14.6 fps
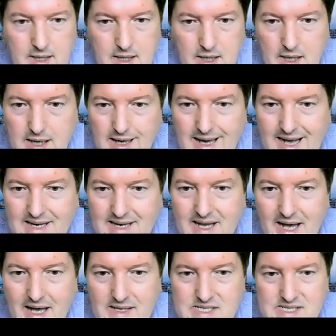And
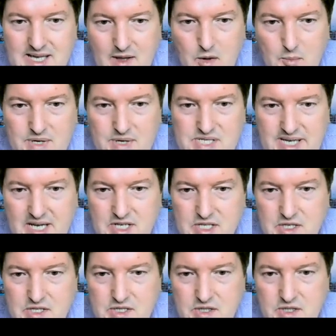understanding the
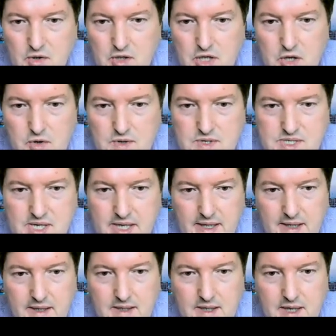procedures you're
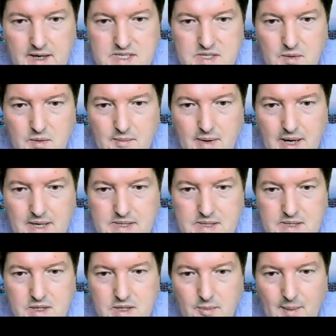using. Yeah, so you might
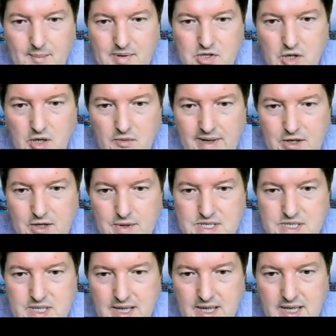be doing a
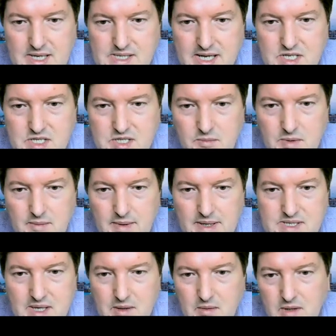recrystallization. We might
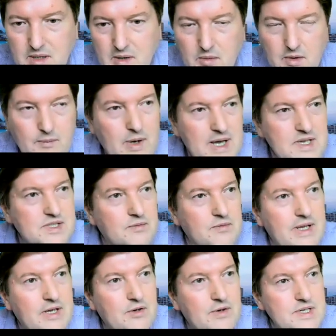say, well, what is a
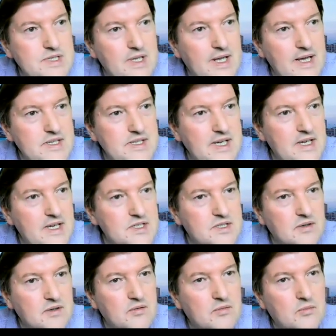
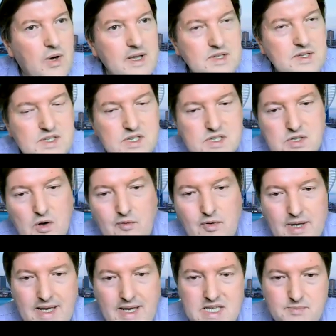recrystallization? Why does a
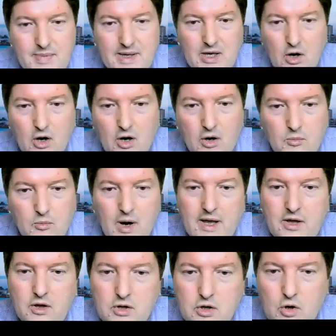solvent need to be hot? Why are
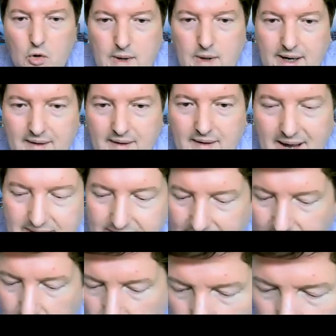you cooling that
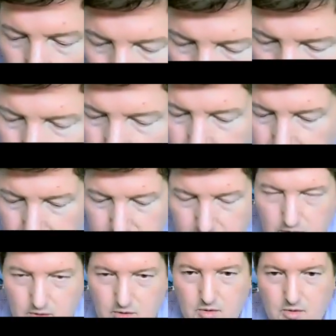down? Why are
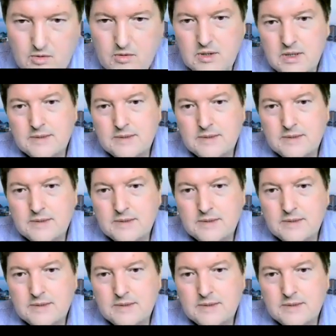you,